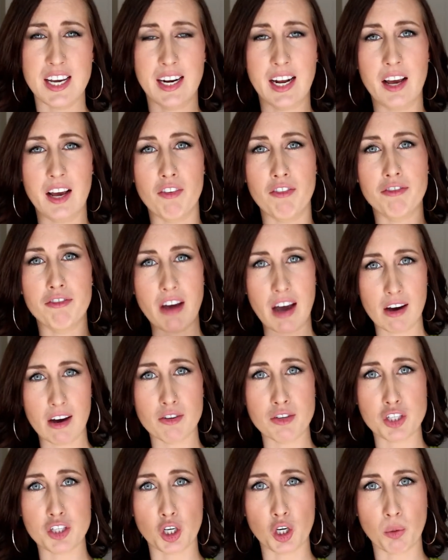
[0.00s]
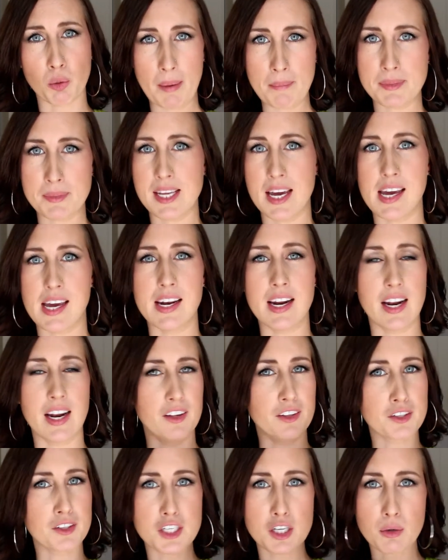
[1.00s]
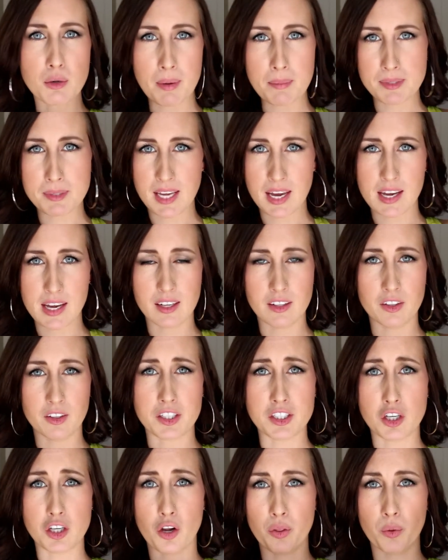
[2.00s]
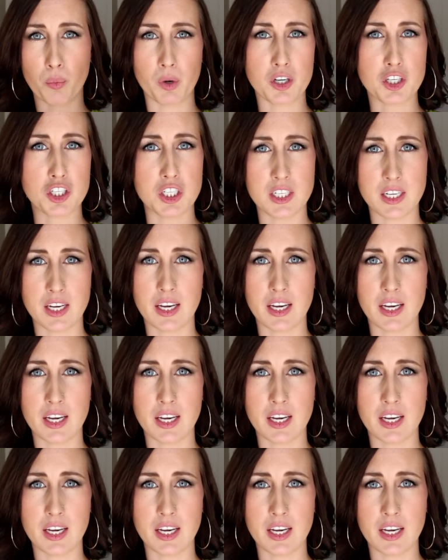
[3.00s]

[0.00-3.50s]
and I found her website, and I looked at her website and looked at all the work she